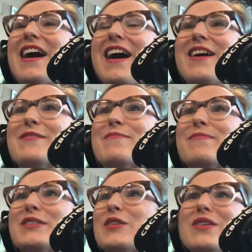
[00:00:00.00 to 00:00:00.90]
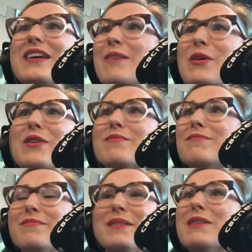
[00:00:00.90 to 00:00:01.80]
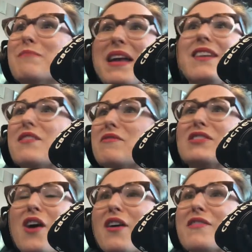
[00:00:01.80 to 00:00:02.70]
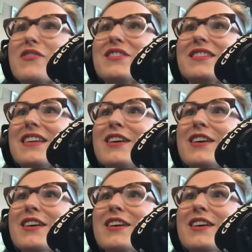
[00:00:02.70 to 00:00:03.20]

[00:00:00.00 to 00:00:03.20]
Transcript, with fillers: Um, so you can come out and meet many of the photographers and